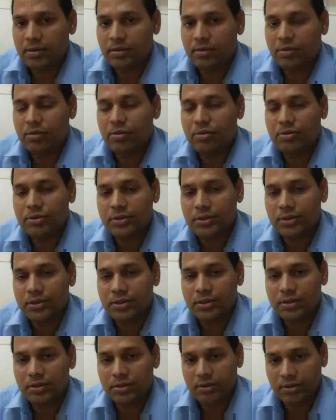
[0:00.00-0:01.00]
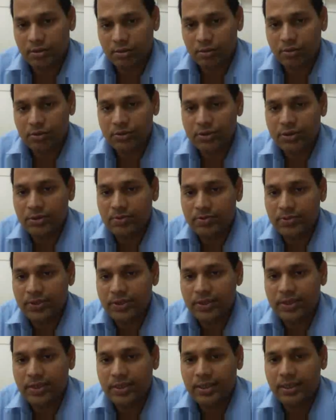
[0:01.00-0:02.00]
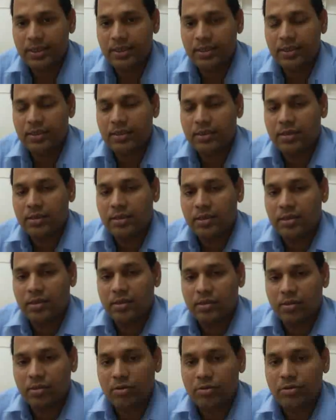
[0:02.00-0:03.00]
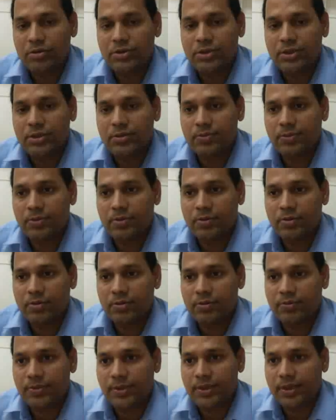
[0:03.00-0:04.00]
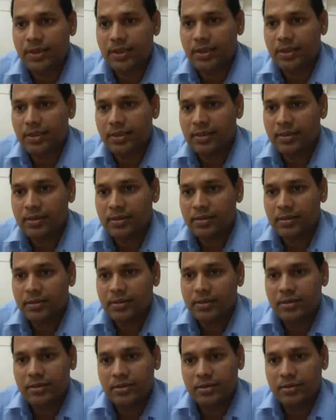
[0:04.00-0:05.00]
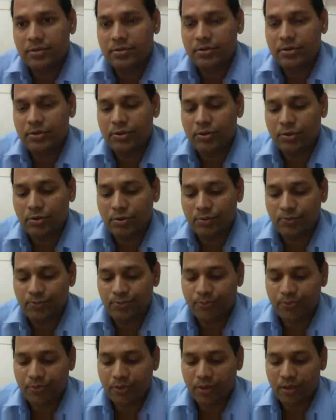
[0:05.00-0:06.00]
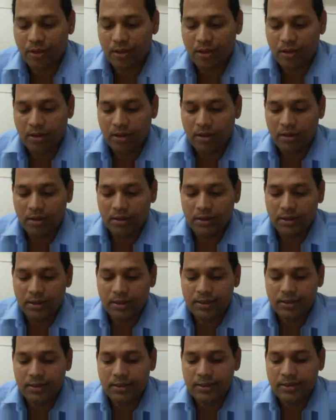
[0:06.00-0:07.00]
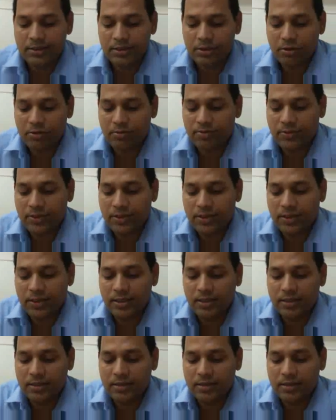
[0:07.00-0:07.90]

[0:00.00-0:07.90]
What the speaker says: closed field, closure field? Do you know? In this topic,